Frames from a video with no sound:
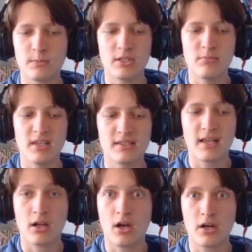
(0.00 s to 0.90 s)
which means that
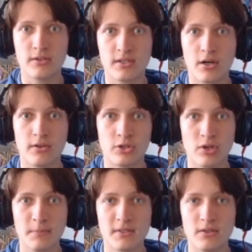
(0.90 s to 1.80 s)
hearts are the
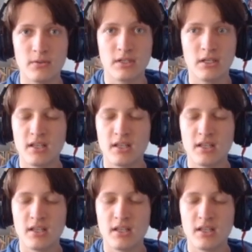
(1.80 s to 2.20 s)
trump suit.